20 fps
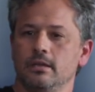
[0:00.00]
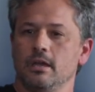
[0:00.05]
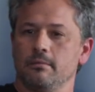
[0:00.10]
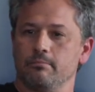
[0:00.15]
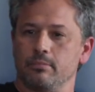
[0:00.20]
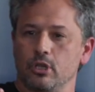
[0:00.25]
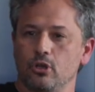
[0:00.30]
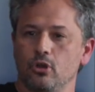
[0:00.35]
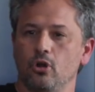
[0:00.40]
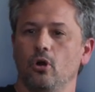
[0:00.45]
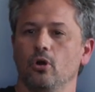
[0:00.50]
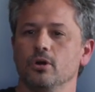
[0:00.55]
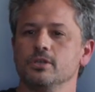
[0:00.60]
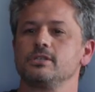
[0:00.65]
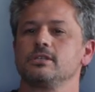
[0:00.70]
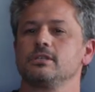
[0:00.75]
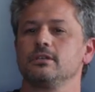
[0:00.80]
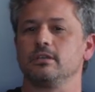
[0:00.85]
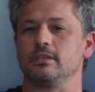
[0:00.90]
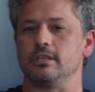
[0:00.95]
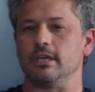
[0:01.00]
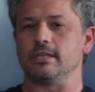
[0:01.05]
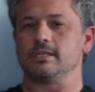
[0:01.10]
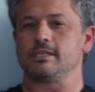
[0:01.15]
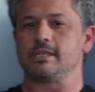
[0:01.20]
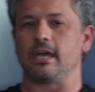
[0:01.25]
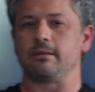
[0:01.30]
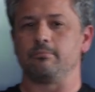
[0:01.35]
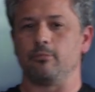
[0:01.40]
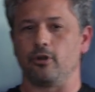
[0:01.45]
because the
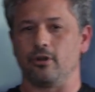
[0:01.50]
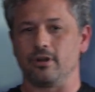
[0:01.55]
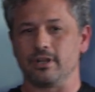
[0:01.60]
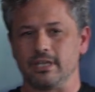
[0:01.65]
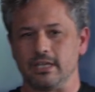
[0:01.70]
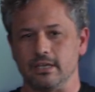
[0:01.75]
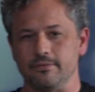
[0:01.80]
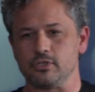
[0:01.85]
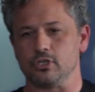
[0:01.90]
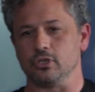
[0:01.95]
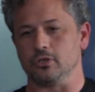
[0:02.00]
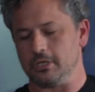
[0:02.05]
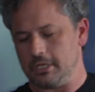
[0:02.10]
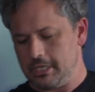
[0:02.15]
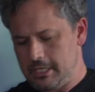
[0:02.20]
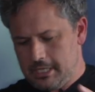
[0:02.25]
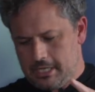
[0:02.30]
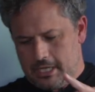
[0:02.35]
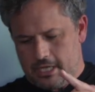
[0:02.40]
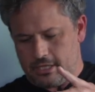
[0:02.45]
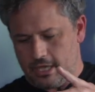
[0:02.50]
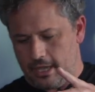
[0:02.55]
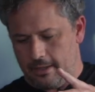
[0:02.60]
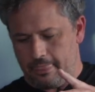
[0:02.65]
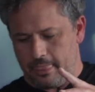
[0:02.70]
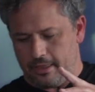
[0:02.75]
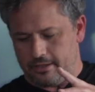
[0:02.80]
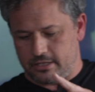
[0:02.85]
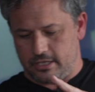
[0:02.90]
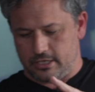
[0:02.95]
inside model gives you
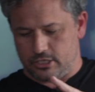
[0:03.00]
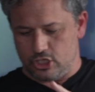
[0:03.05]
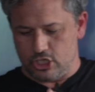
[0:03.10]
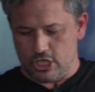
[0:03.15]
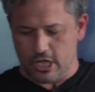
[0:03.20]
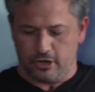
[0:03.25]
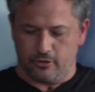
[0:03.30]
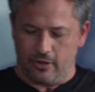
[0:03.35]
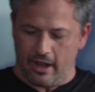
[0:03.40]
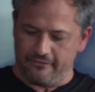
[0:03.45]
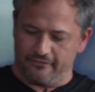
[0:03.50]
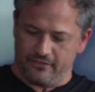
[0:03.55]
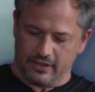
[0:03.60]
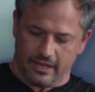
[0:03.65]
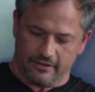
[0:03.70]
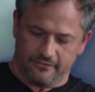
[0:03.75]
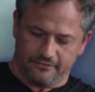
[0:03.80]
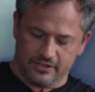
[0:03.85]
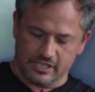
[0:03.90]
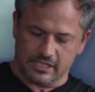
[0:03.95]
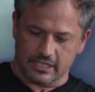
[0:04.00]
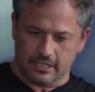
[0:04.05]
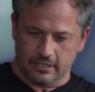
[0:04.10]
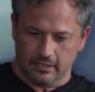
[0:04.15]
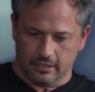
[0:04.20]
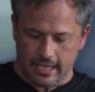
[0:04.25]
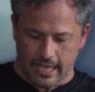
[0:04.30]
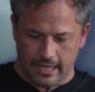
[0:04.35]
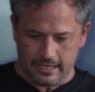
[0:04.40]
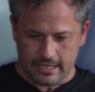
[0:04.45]
the geographic and
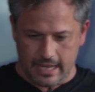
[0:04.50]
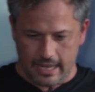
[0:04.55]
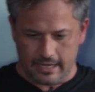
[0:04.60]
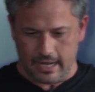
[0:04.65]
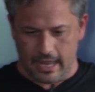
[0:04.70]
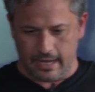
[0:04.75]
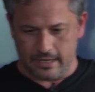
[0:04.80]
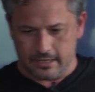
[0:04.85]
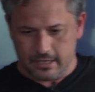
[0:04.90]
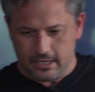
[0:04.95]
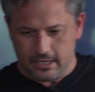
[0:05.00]
physical and